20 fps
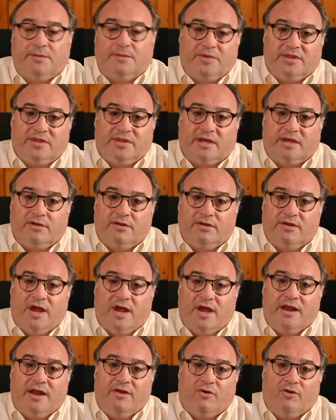something that could
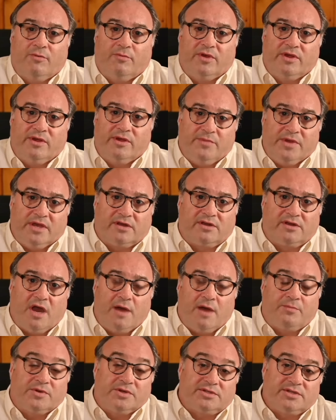not normally be
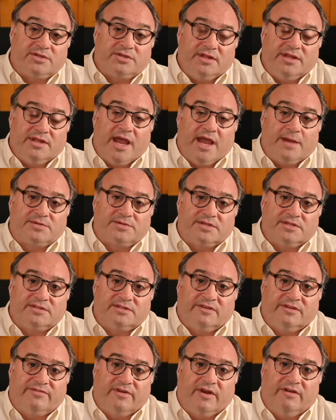accomplished in the
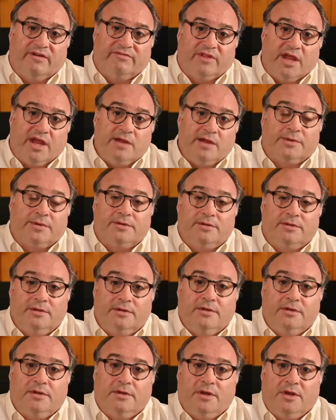absence of, of labor.
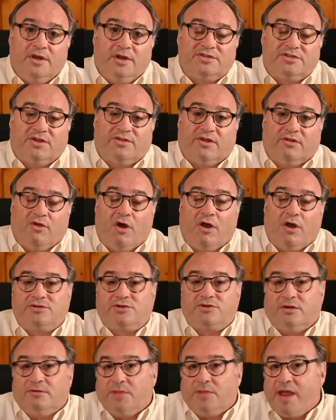So the
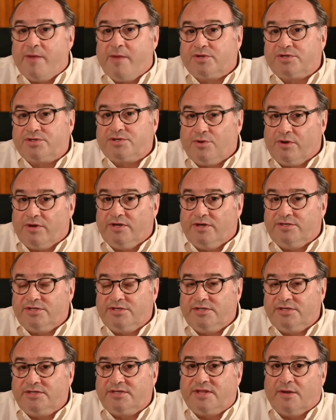long-term labor
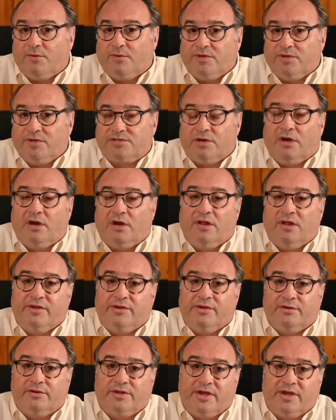shortages that we saw in
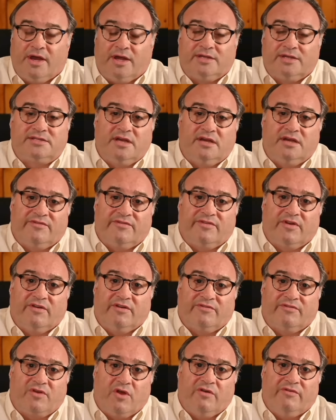the early onset of,
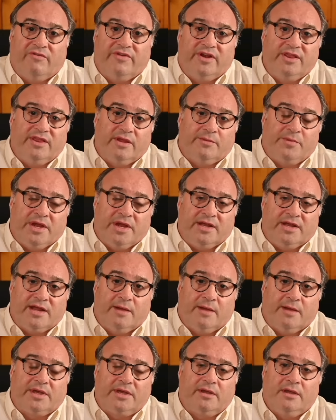of COVID and the
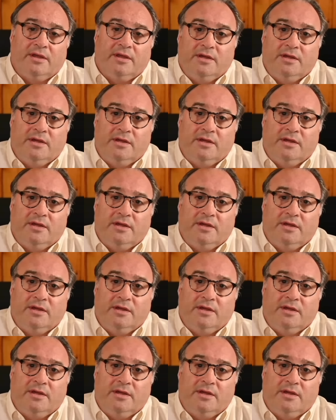pandemic,